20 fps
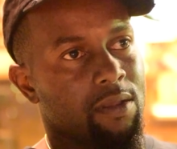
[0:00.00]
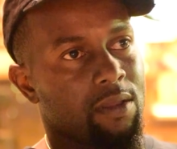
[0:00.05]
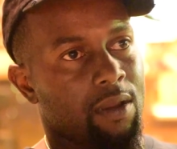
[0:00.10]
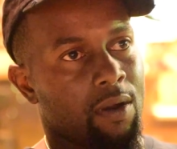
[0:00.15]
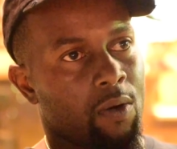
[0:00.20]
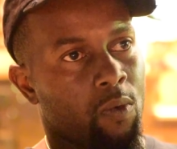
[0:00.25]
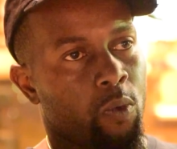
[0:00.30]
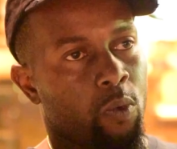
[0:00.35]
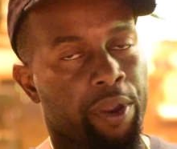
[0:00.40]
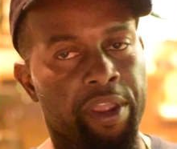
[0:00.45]

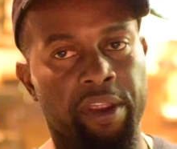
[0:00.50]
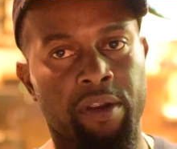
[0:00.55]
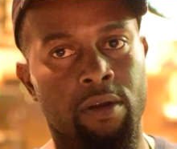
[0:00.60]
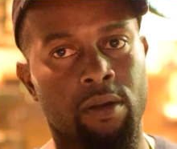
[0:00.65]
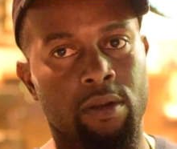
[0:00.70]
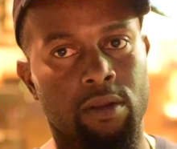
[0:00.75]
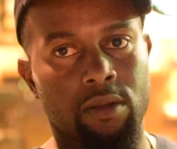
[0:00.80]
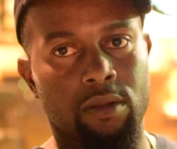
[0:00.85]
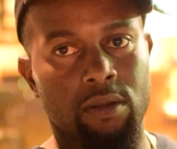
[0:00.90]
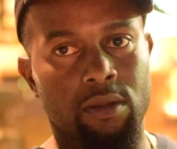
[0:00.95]
aware
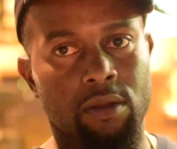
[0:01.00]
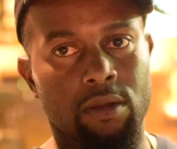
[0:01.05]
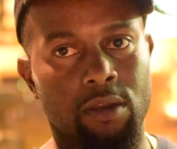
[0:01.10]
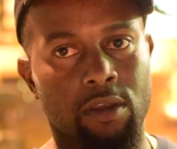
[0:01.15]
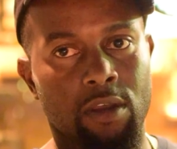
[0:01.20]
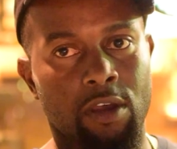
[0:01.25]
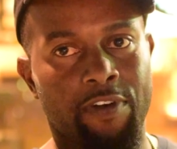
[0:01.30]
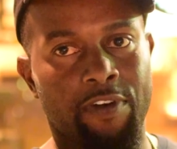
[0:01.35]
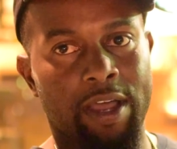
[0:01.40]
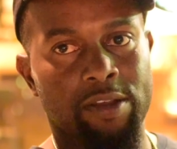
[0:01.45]

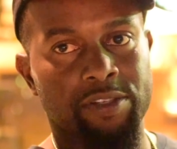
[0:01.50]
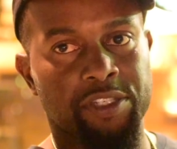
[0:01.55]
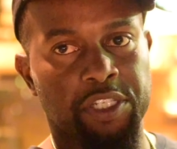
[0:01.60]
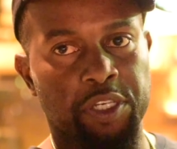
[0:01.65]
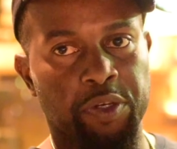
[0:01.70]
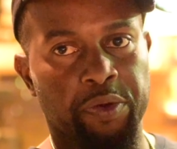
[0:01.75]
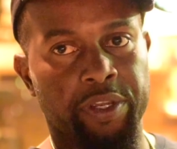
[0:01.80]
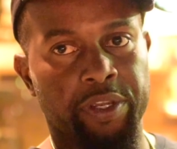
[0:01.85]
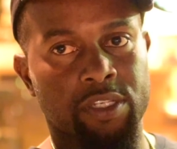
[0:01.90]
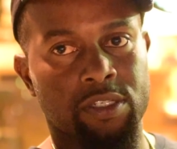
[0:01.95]
of how
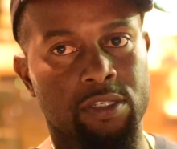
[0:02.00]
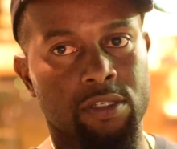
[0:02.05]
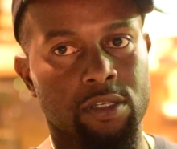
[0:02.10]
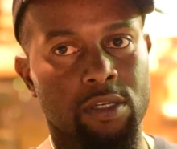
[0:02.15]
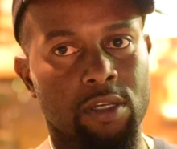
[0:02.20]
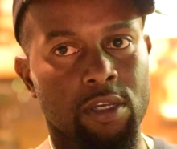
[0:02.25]
serious